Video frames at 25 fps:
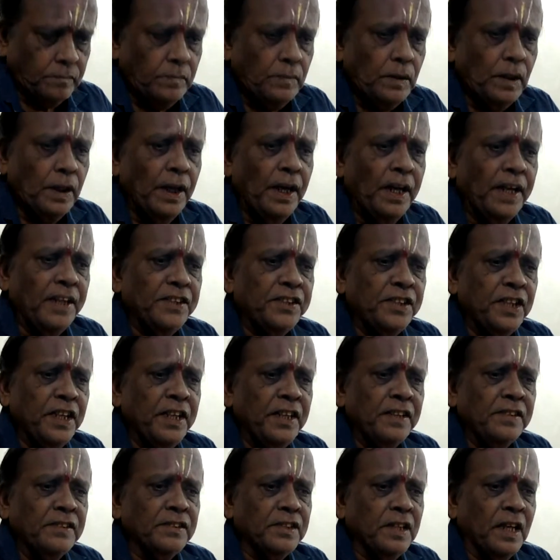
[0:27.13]
a
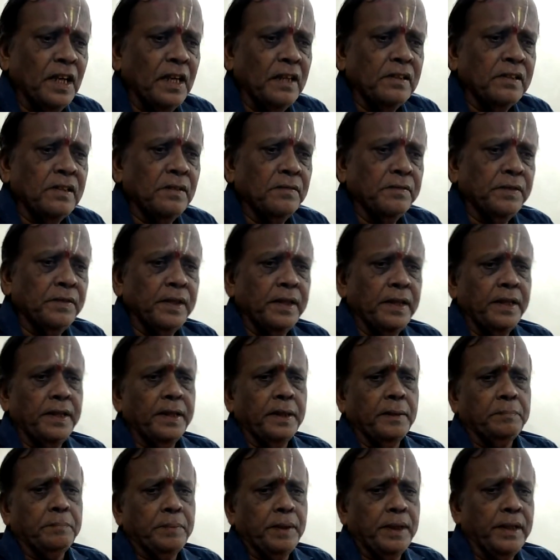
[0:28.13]
chance of an heir
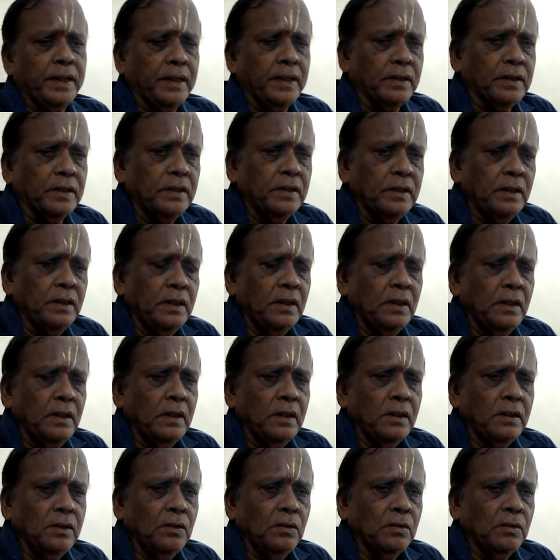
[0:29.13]
apparent
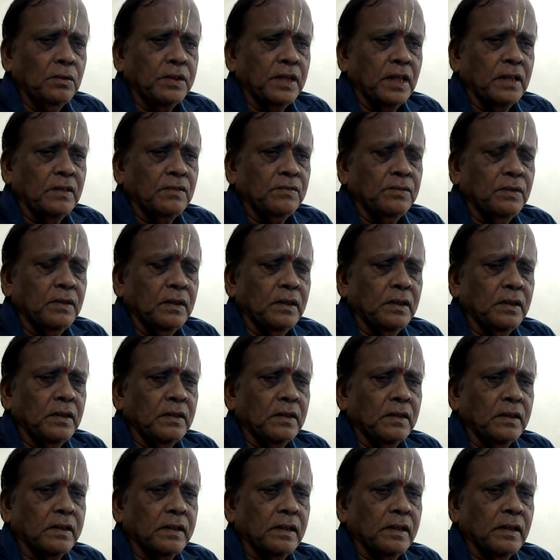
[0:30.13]
to transfer,
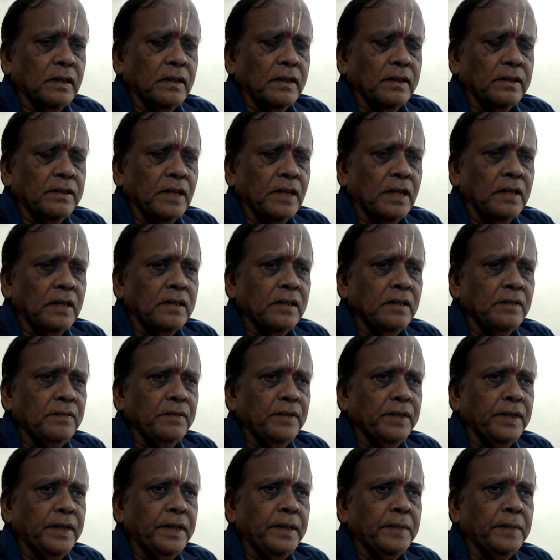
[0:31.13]
a chance of an
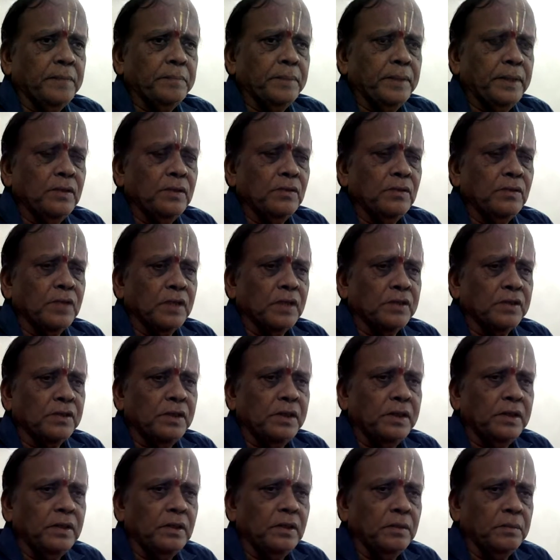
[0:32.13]
heir apparent to succeed to
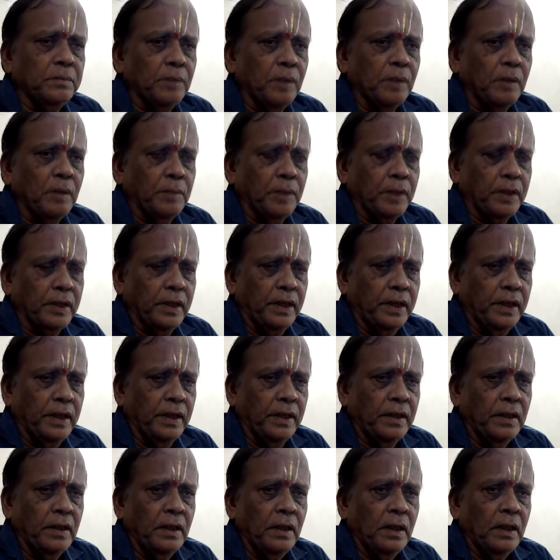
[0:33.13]
the property
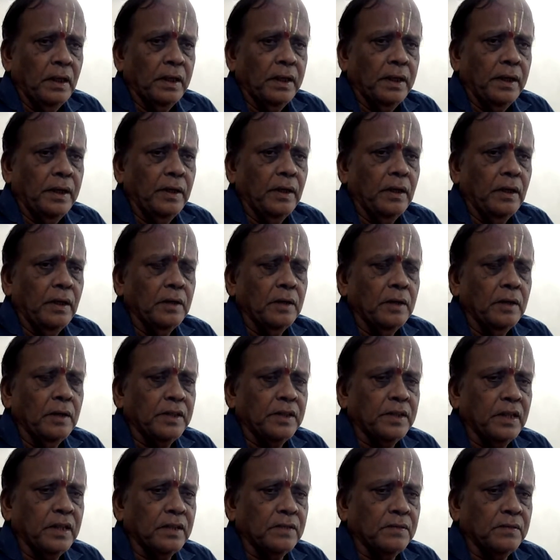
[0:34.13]
cannot be
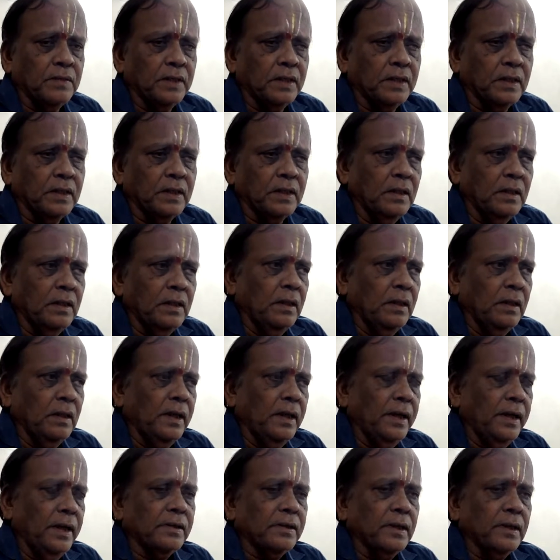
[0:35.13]
transferred. It
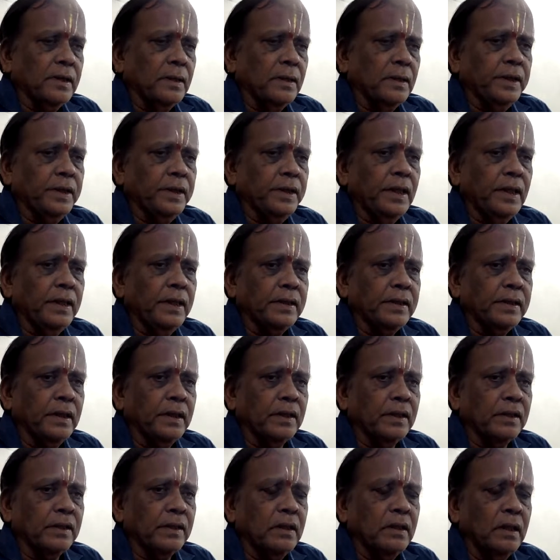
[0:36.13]
is something like
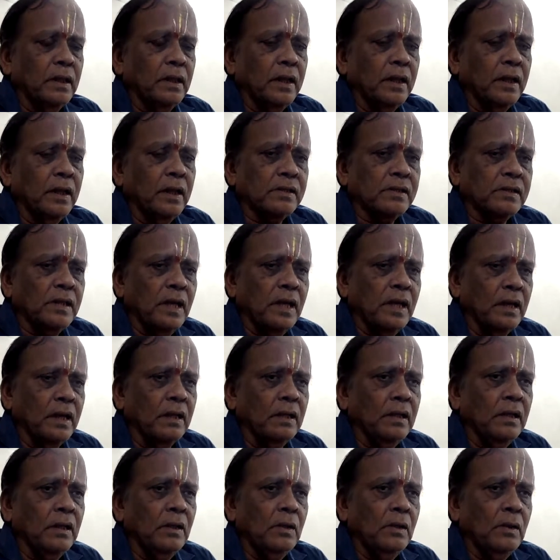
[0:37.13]
this: a son
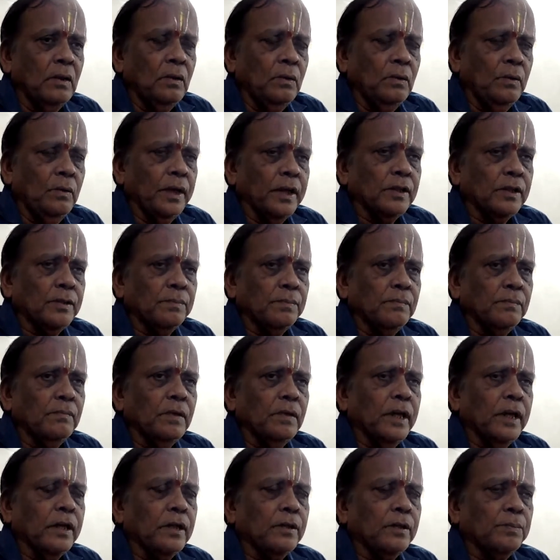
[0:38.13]
who
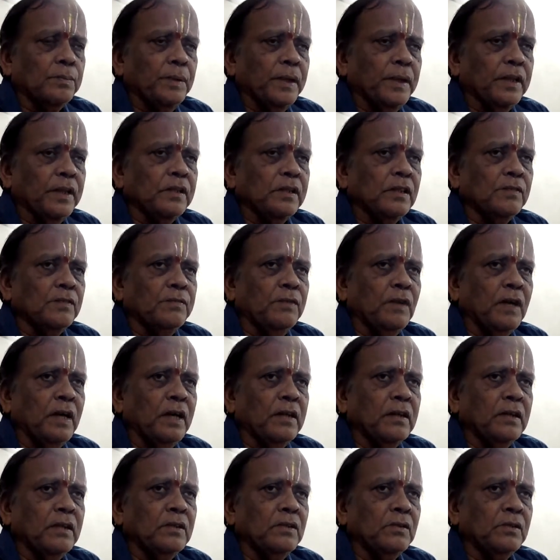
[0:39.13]
expects his father
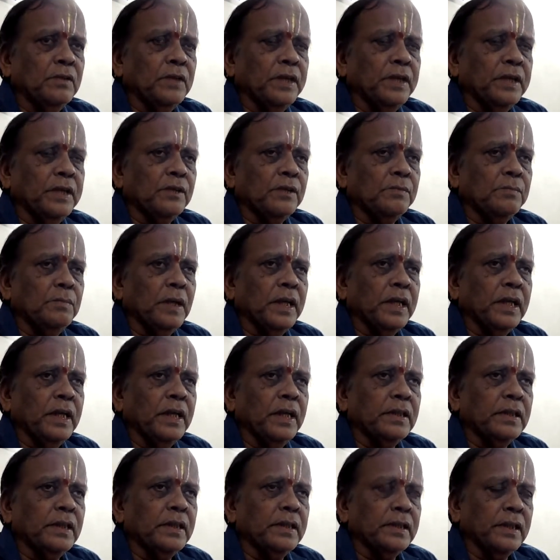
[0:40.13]
to kick his bucket
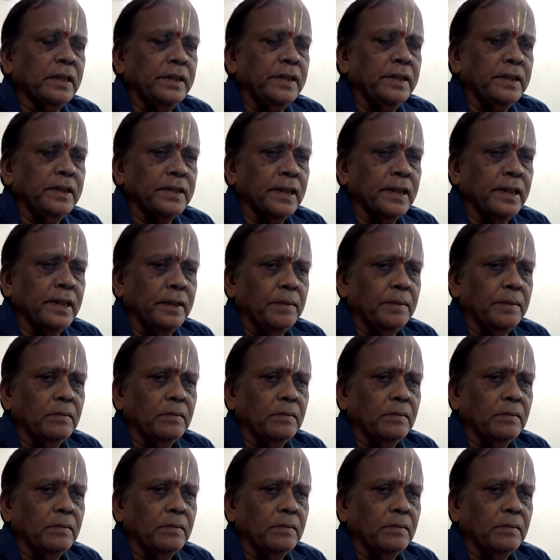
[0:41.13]
at any time.